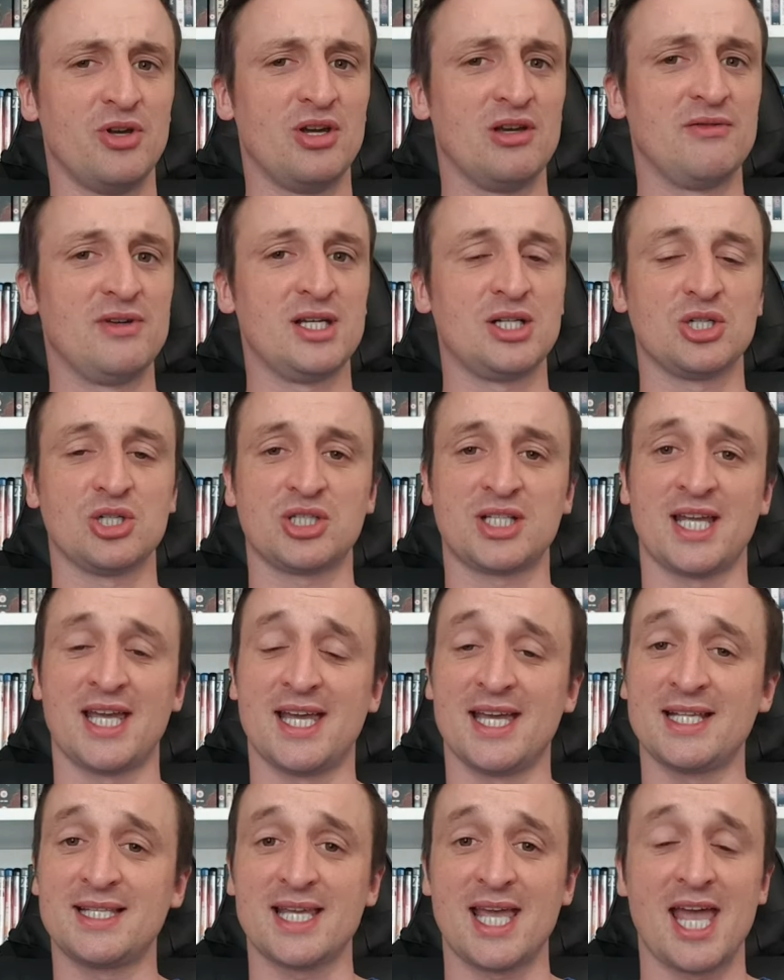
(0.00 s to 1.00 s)
movie just
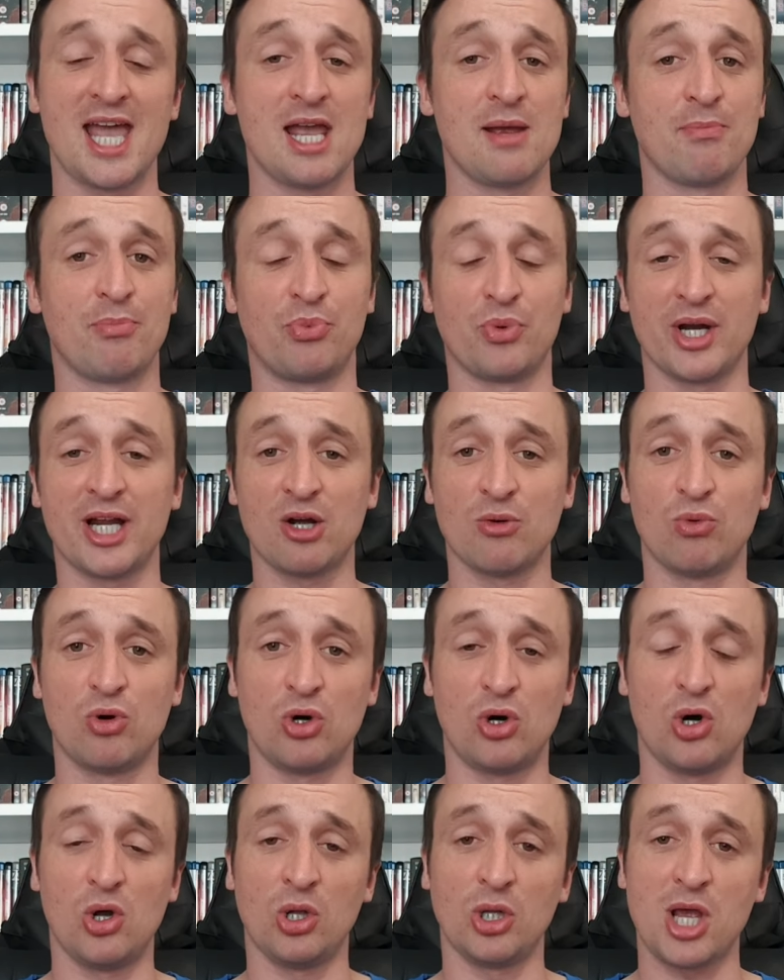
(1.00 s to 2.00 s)
hit a brick
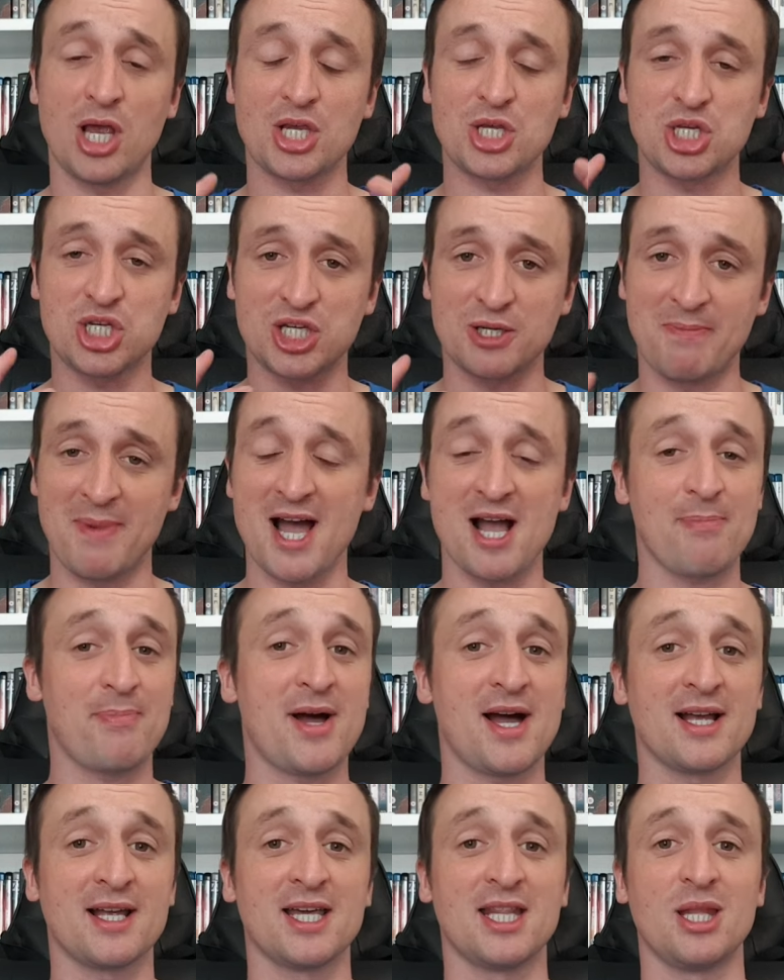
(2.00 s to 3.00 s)
wall, smack
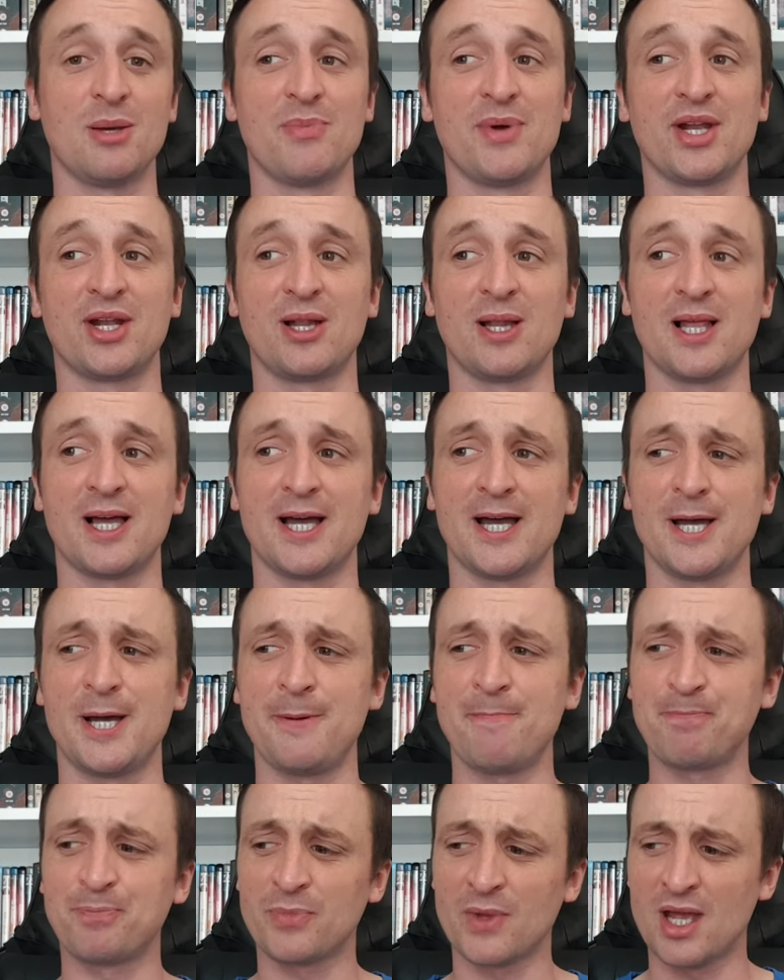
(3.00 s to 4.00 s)
bang in the middle
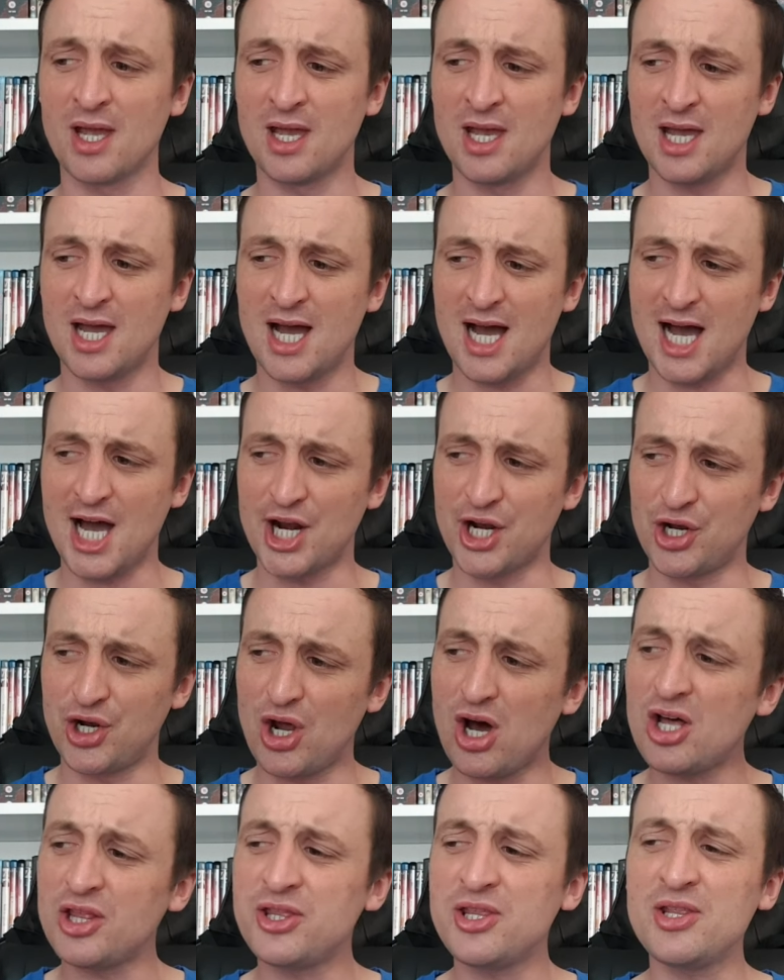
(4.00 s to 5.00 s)
there. And
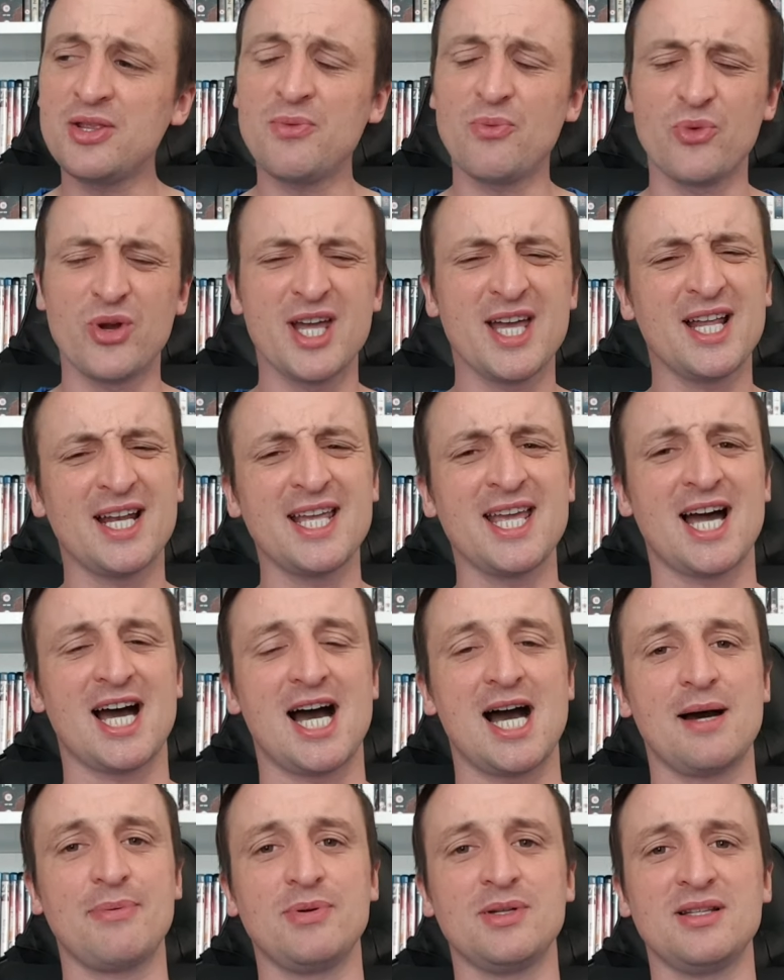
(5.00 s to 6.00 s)
nothing really
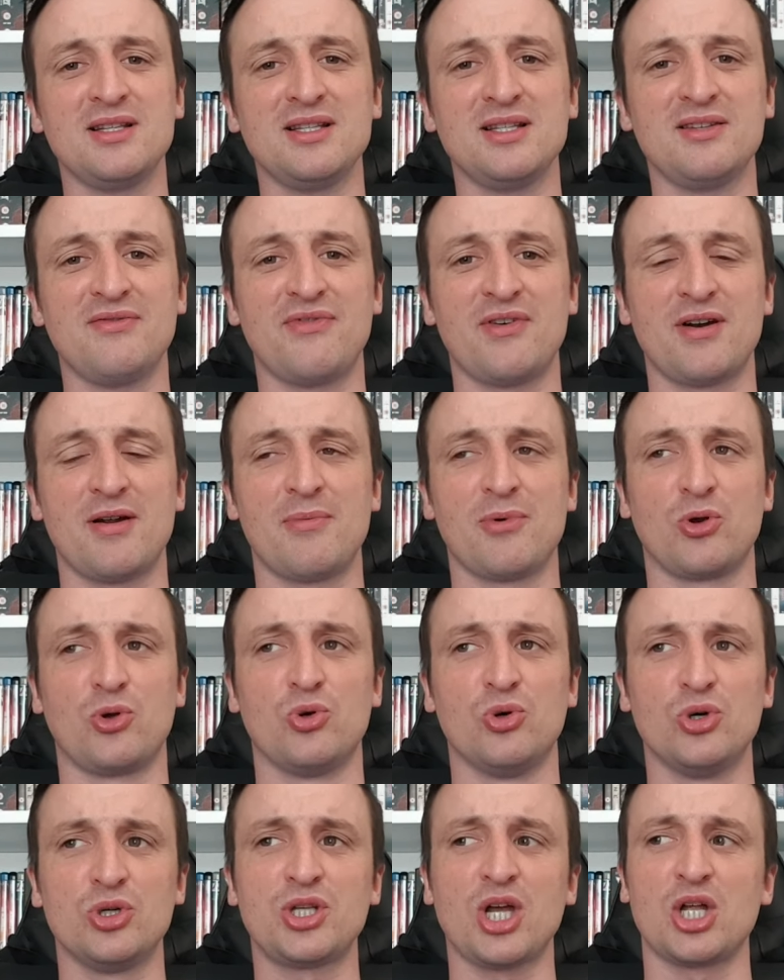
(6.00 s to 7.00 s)
happened for a
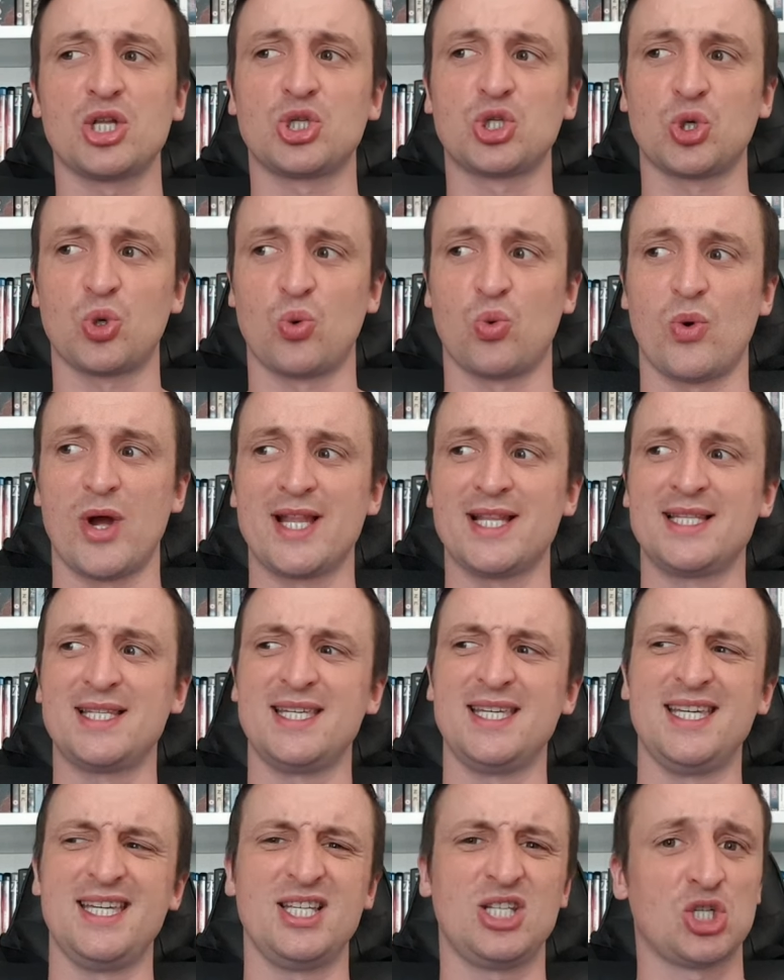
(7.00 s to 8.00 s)
good
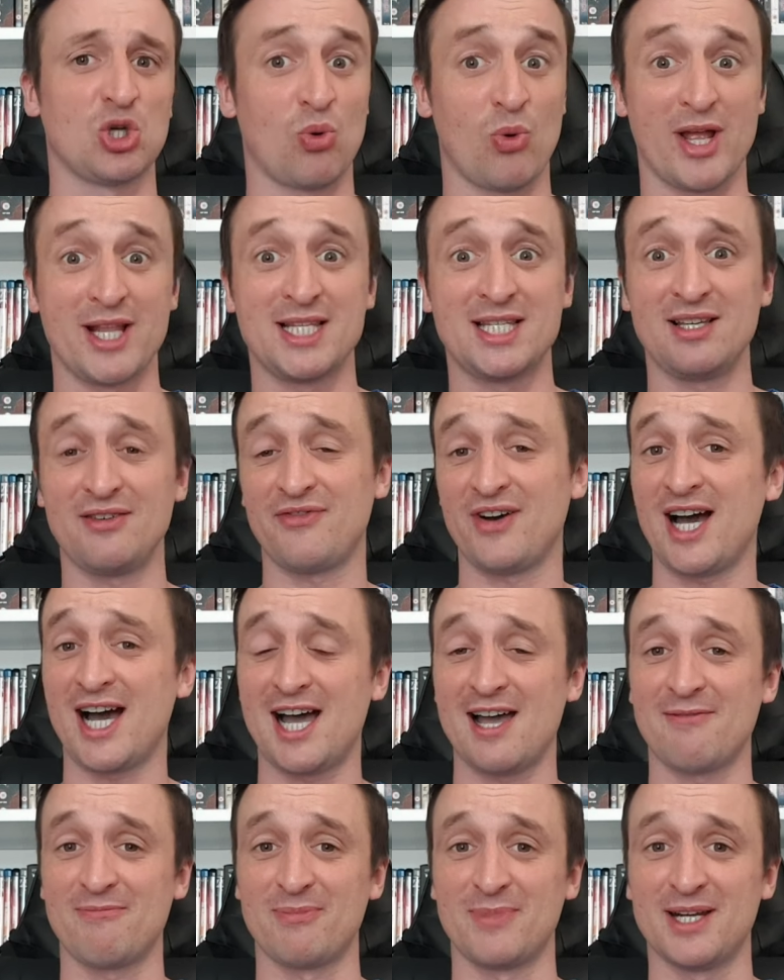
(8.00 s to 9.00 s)
twenty,
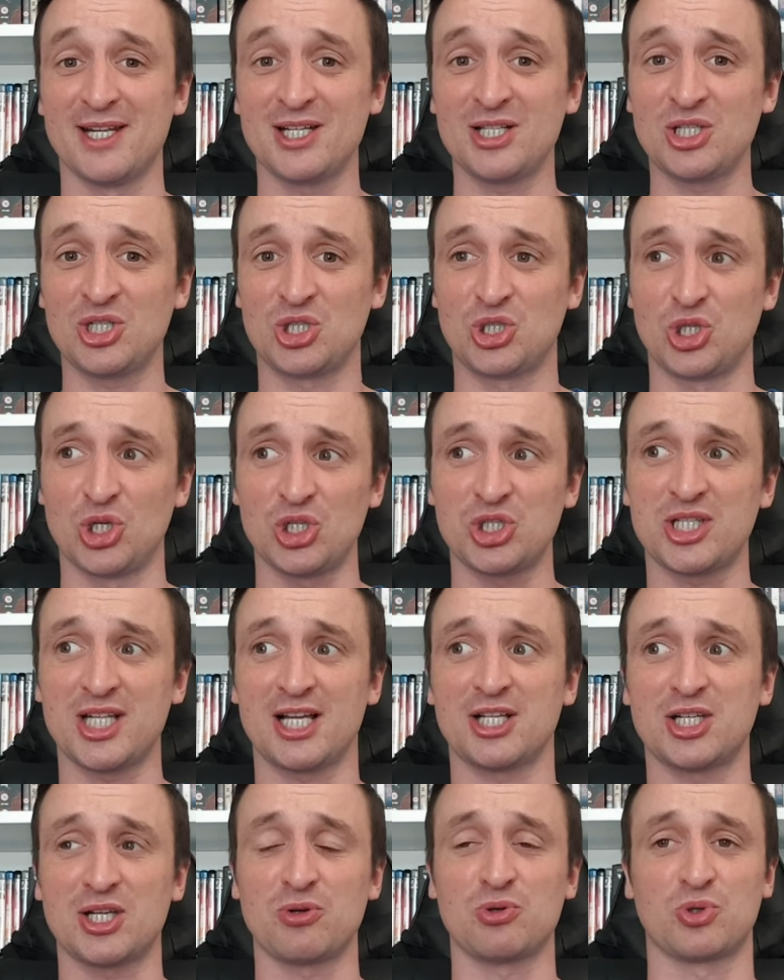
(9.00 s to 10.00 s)
twenty-five minutes, just
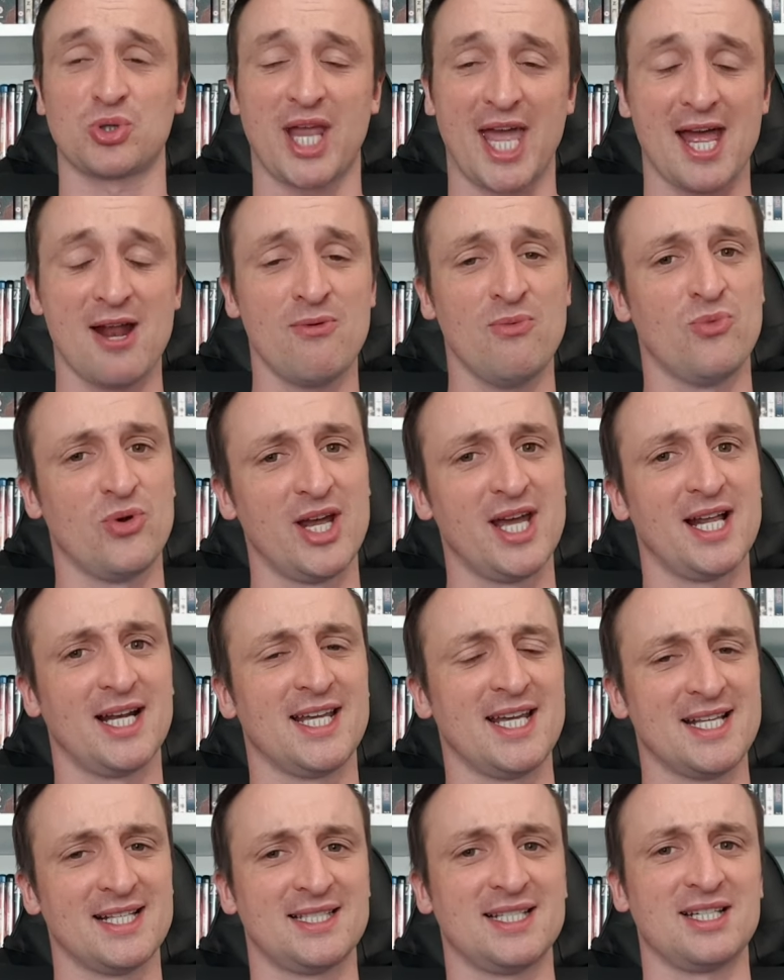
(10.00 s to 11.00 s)
as I was getting
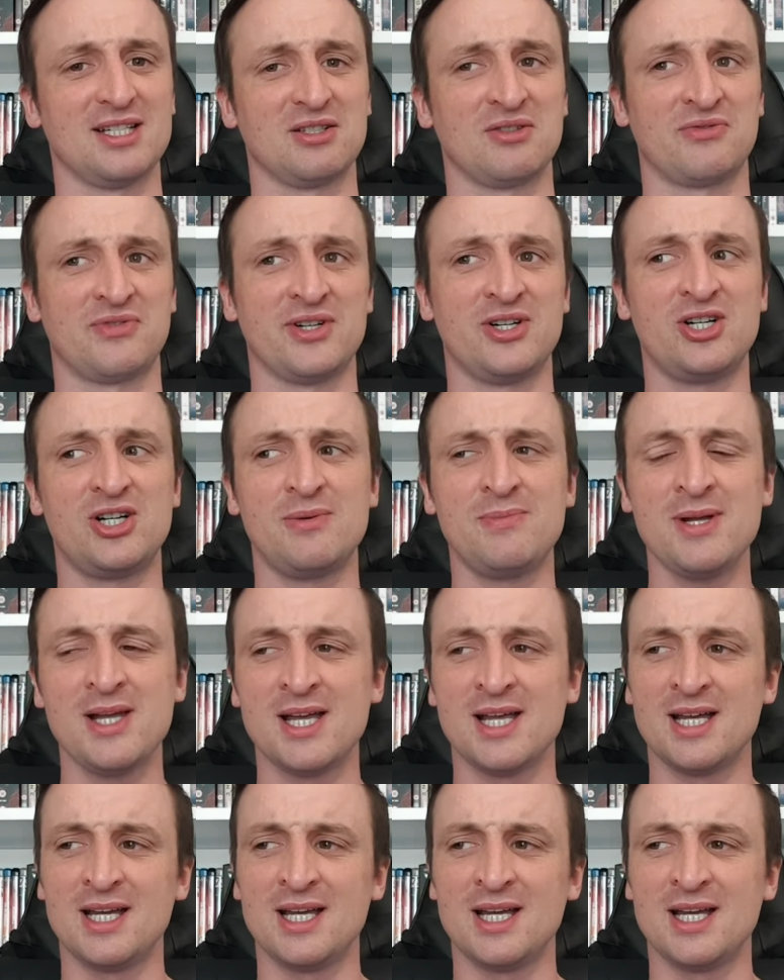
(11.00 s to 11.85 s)
really into this film.